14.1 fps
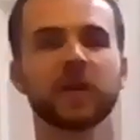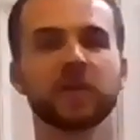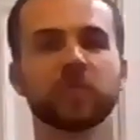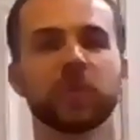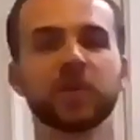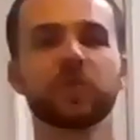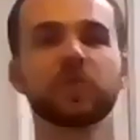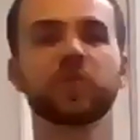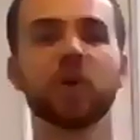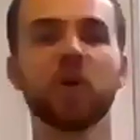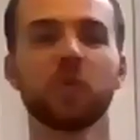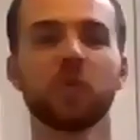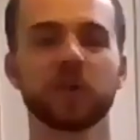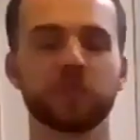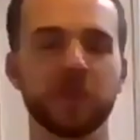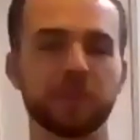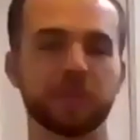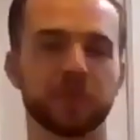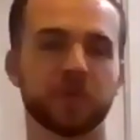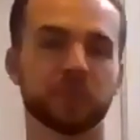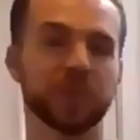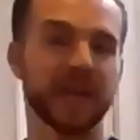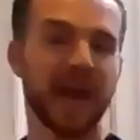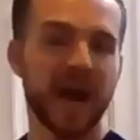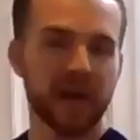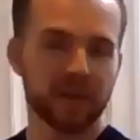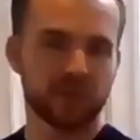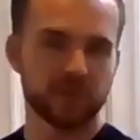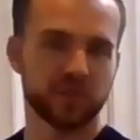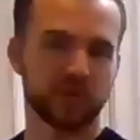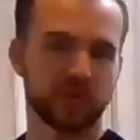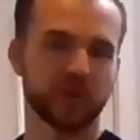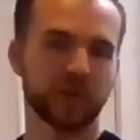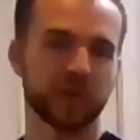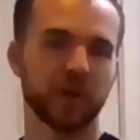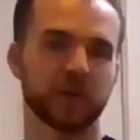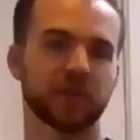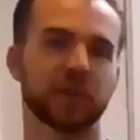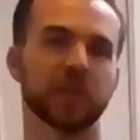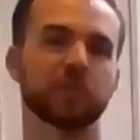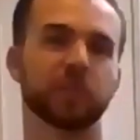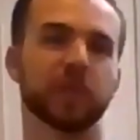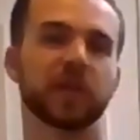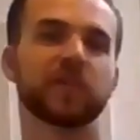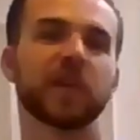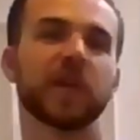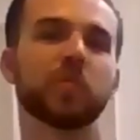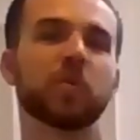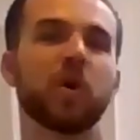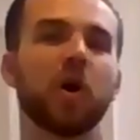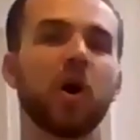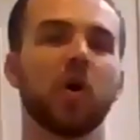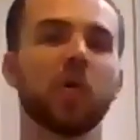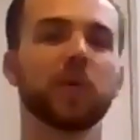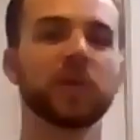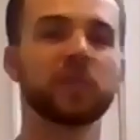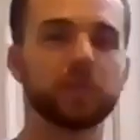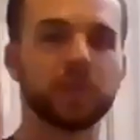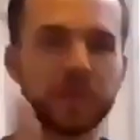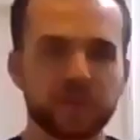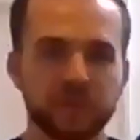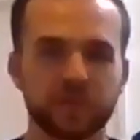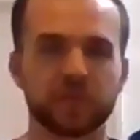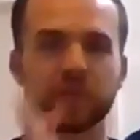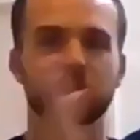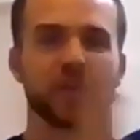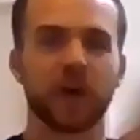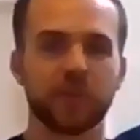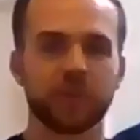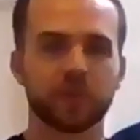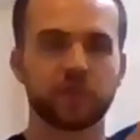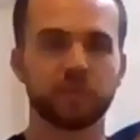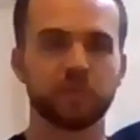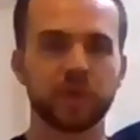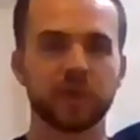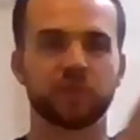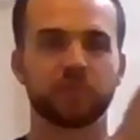What you don't want is people to react to your conducting because they will always be just another smidge